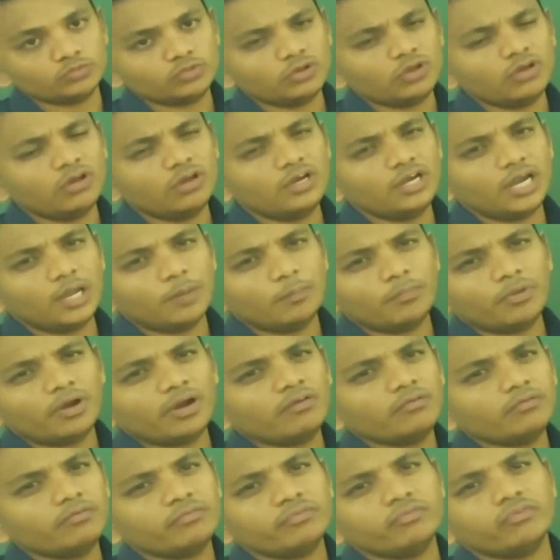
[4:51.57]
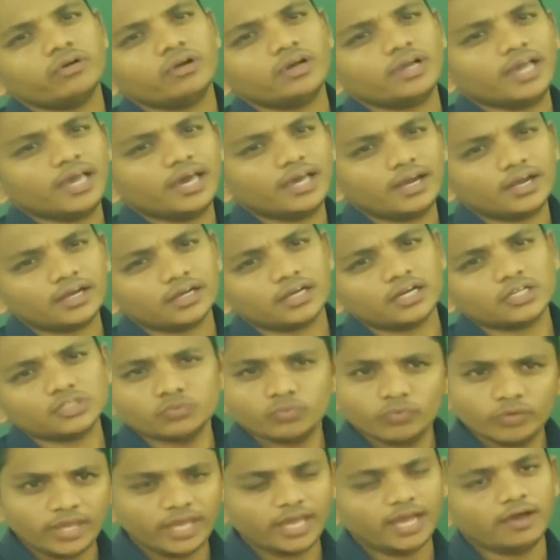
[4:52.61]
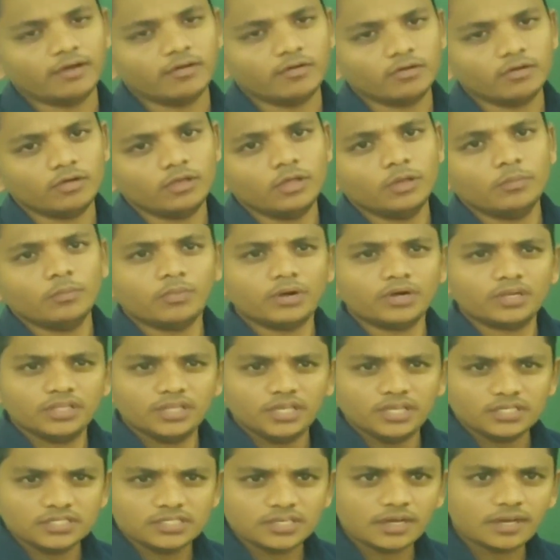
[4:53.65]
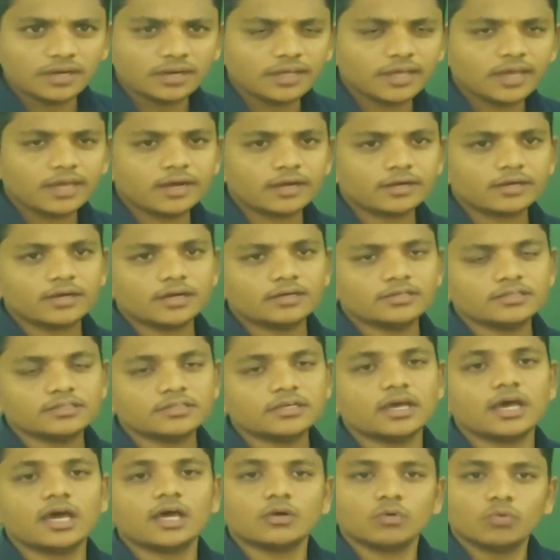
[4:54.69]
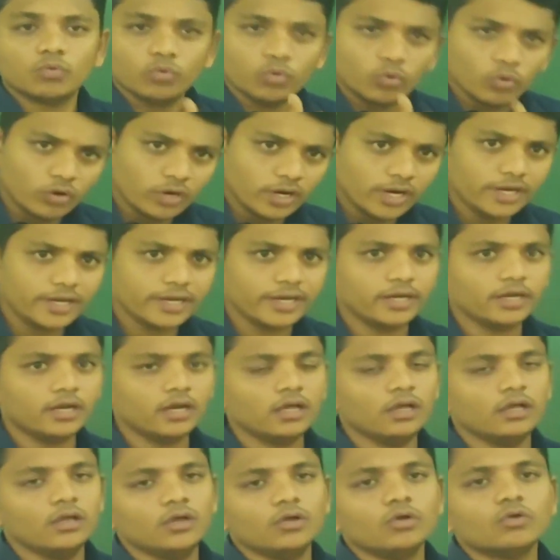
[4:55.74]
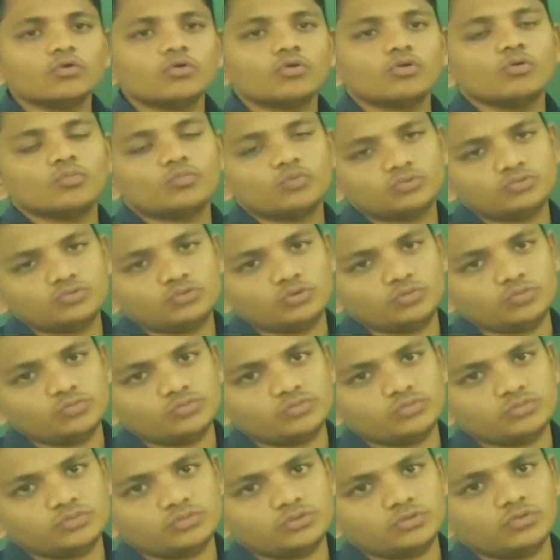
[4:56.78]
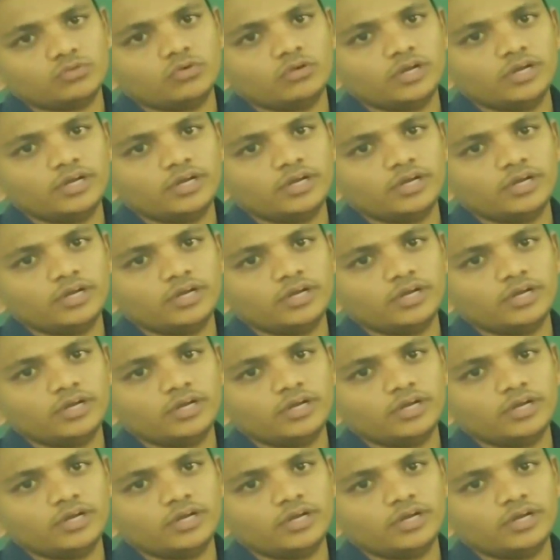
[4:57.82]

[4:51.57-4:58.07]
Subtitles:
So a number of characters we have, but these all characters are coded in chromosomes.